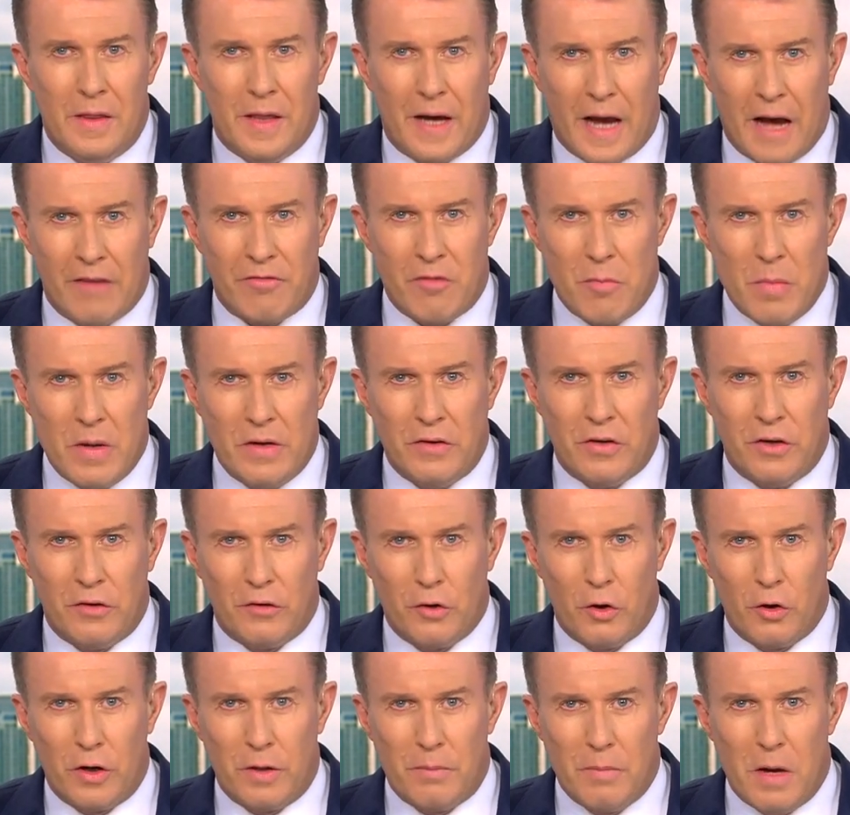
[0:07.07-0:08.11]
The government
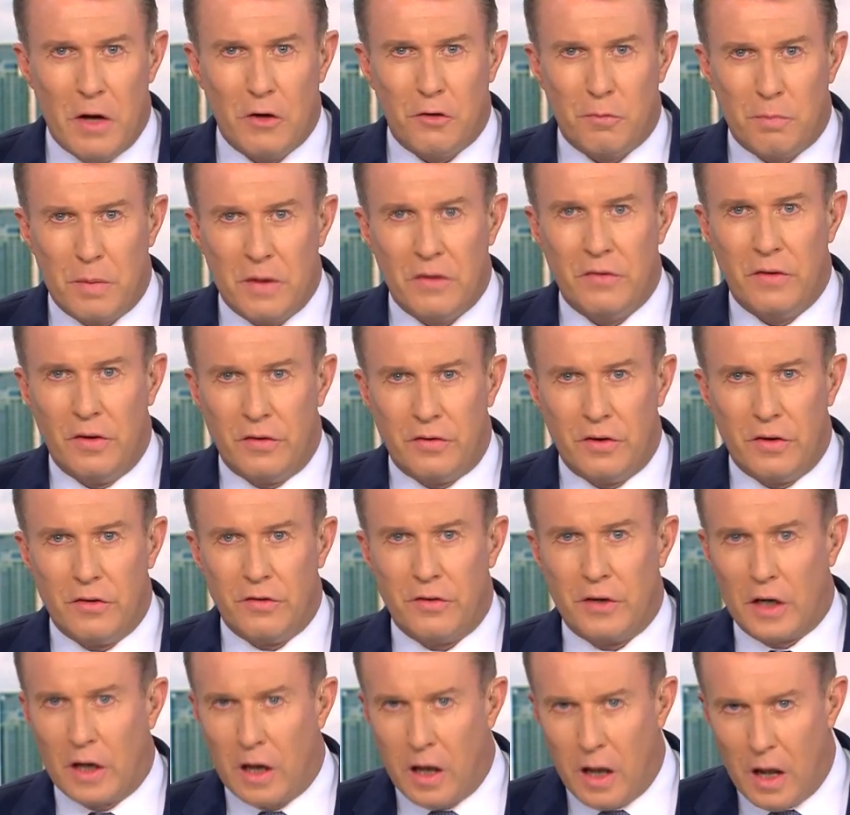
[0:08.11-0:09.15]
has ordered most
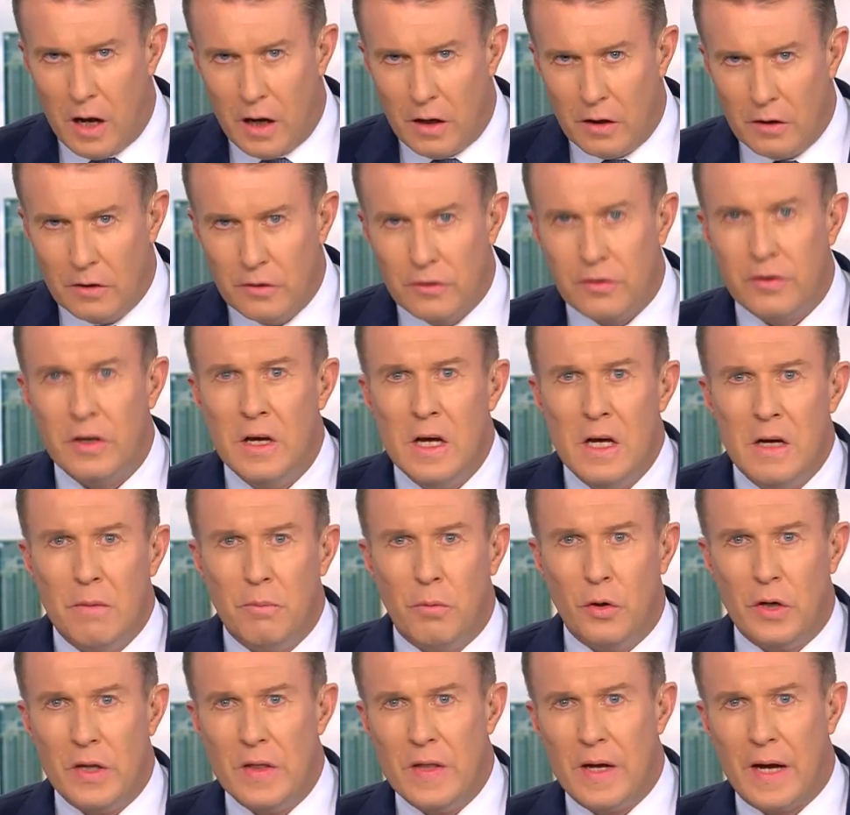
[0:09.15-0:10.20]
businesses to close,
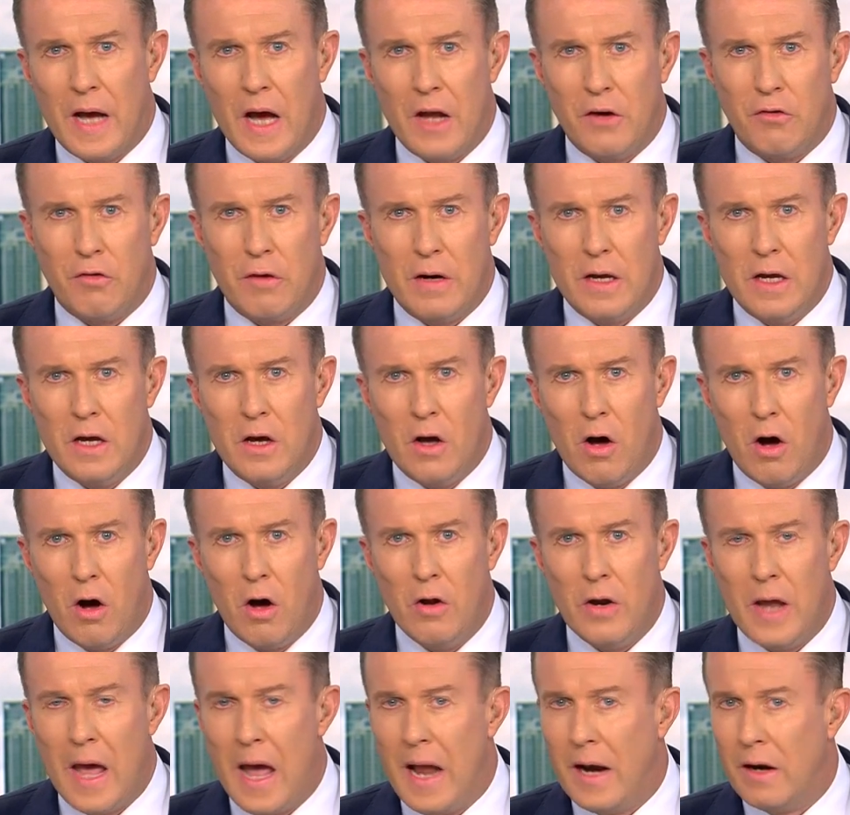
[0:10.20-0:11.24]
putting the country
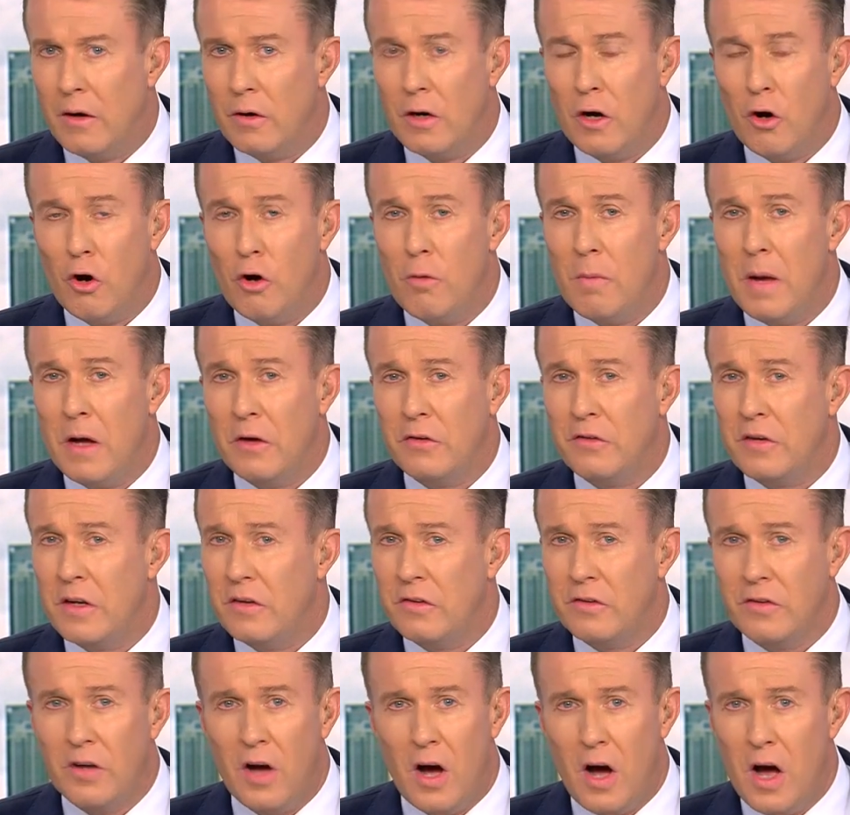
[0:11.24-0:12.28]
on an almost
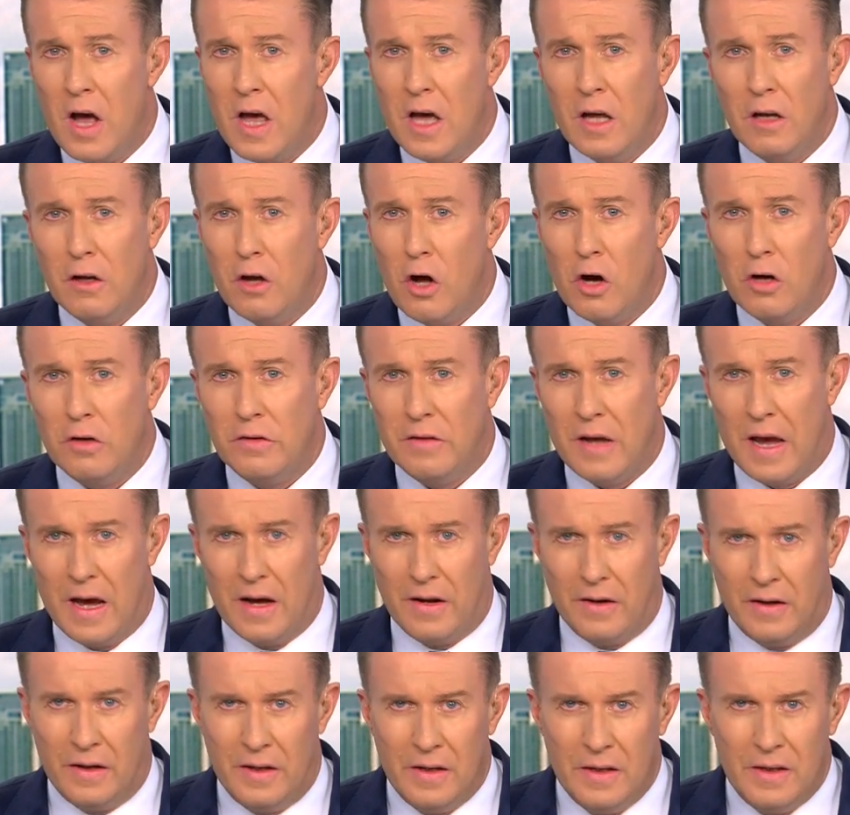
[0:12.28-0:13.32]
entire
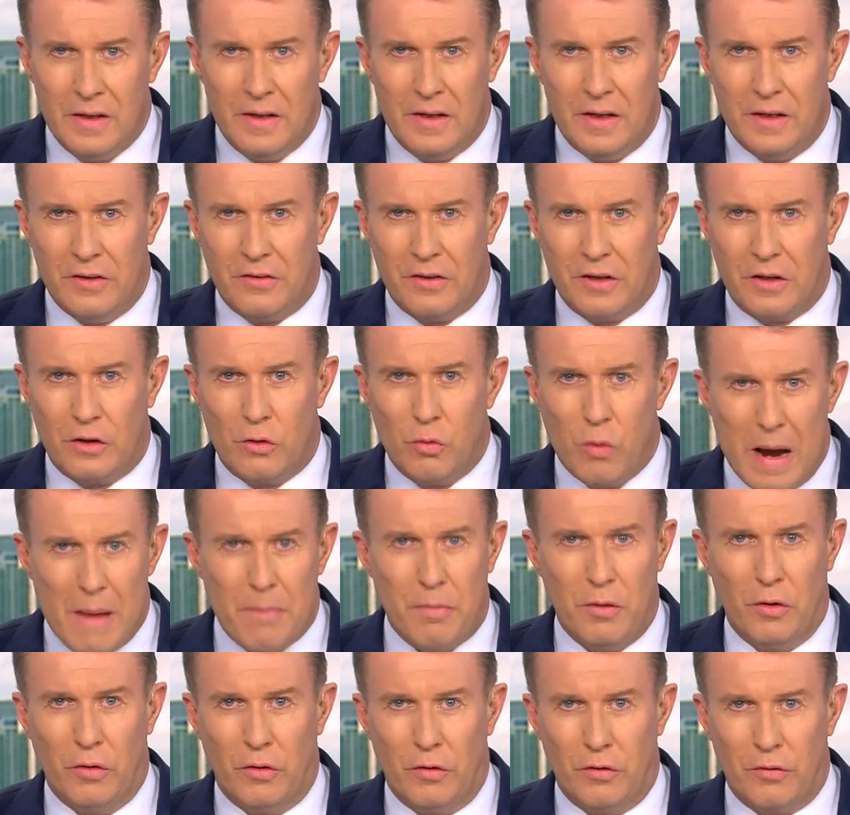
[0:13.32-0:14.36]
lockdown as it
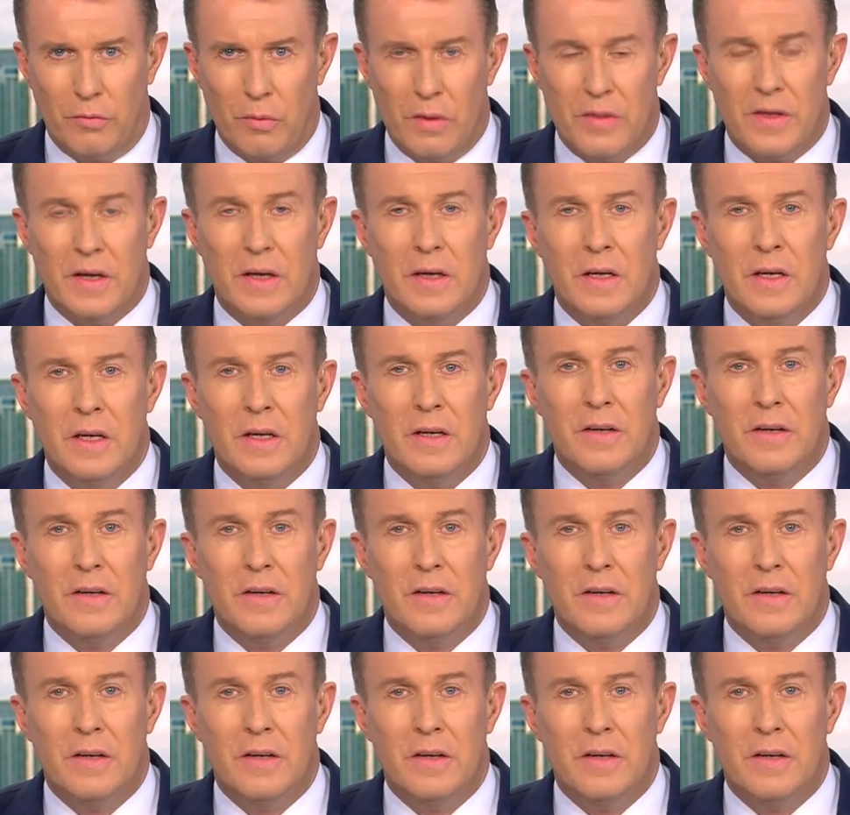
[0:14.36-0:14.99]
grapples with a